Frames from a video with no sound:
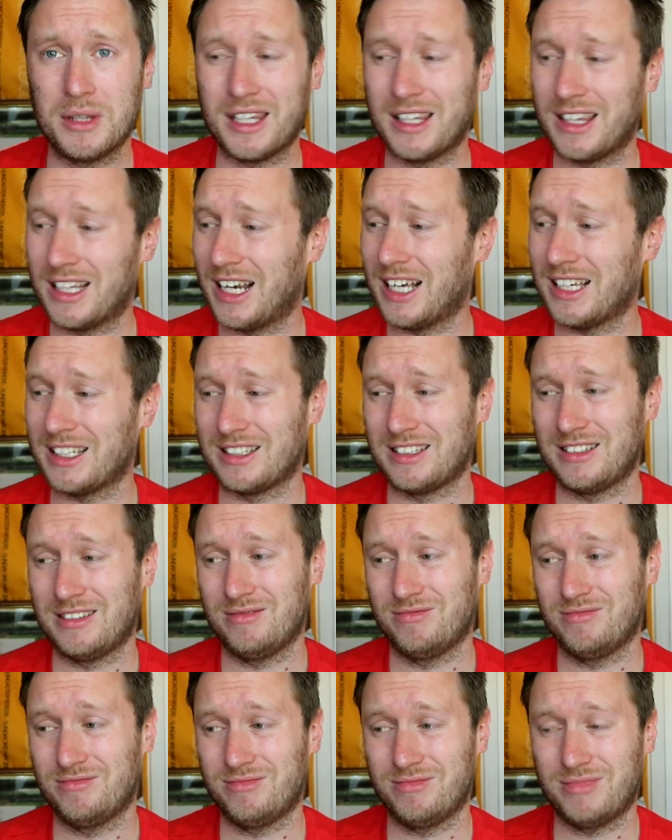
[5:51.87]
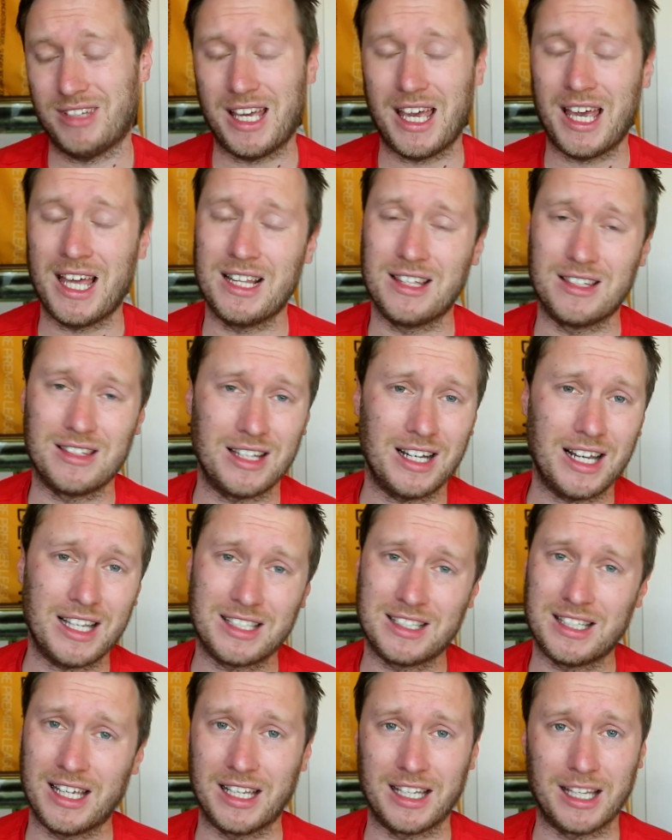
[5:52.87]
but then the last 10
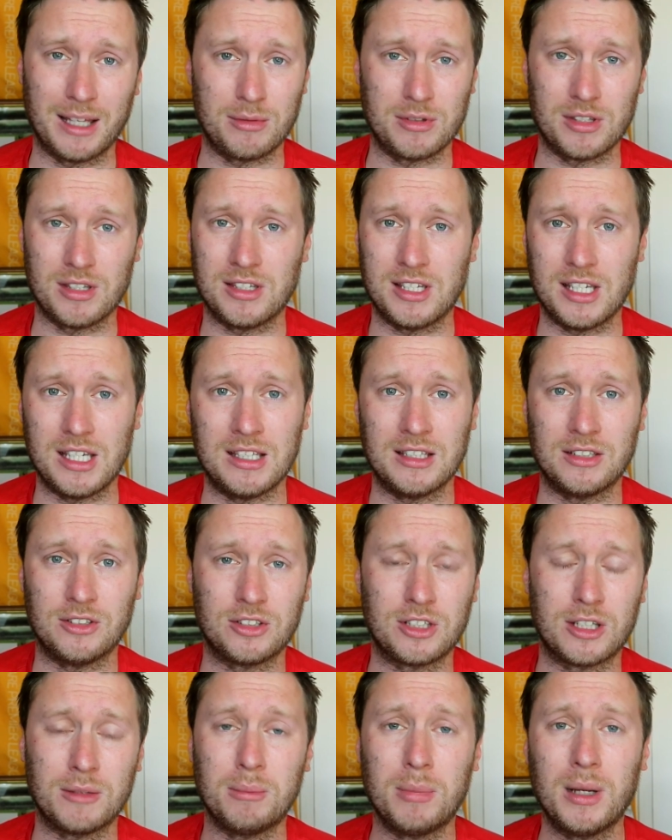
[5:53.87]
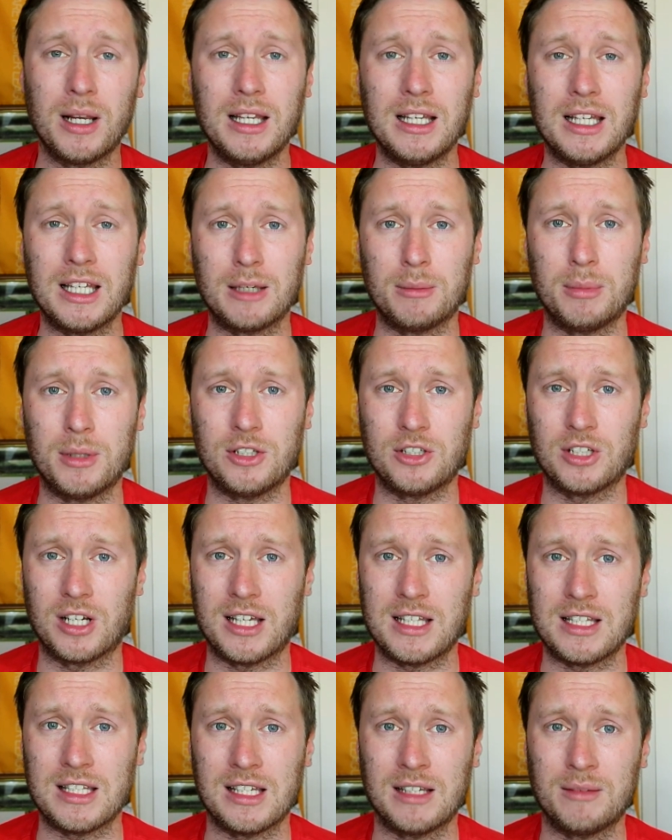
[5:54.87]
games of the season just completely
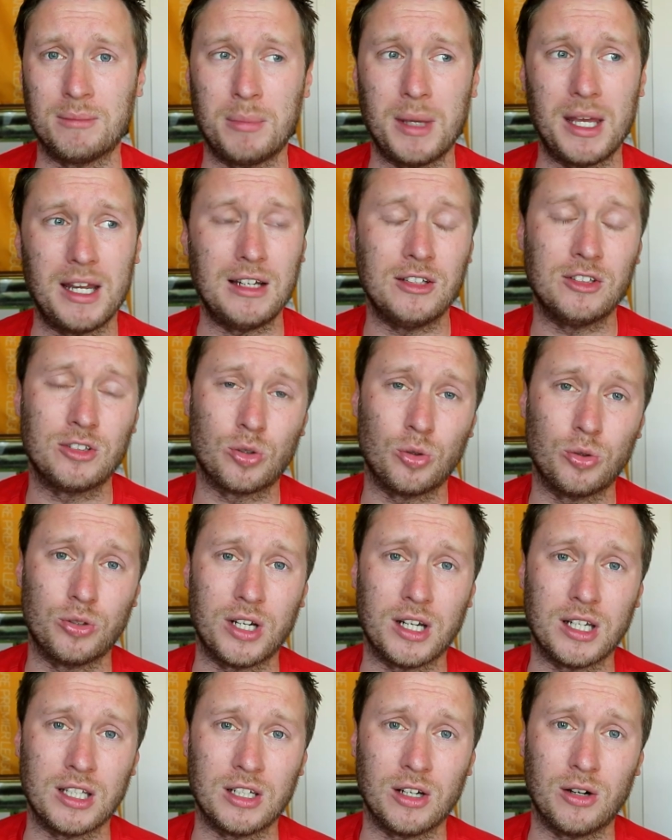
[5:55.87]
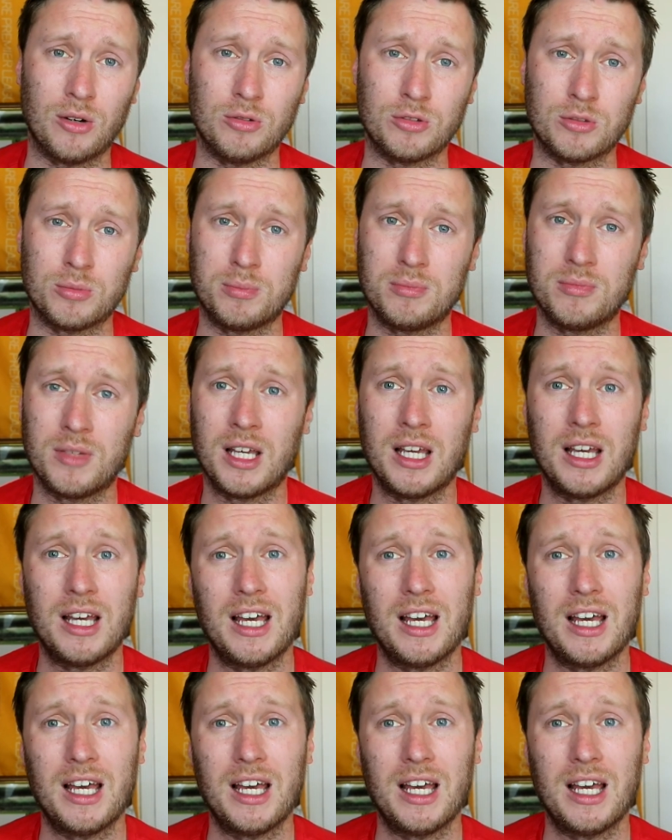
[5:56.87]
capitulating, barely scoring any goals,